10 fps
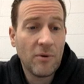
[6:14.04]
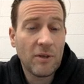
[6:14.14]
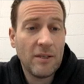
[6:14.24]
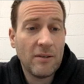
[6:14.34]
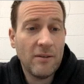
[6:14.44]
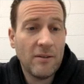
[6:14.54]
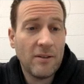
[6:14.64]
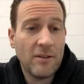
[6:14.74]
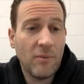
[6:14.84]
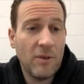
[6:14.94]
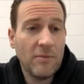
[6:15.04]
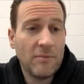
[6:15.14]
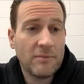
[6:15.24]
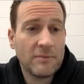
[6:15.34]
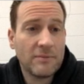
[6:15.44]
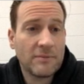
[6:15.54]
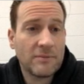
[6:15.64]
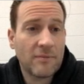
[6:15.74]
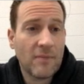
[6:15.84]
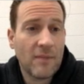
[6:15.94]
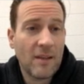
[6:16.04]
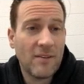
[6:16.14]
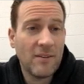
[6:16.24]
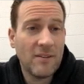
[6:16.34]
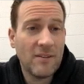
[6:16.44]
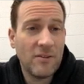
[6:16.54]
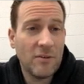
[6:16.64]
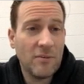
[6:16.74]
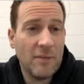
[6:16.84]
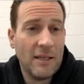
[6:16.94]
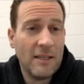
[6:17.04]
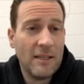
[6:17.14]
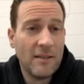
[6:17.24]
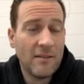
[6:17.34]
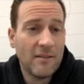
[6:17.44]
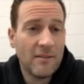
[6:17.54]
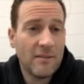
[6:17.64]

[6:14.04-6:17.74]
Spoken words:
here as we do. So this is your B here.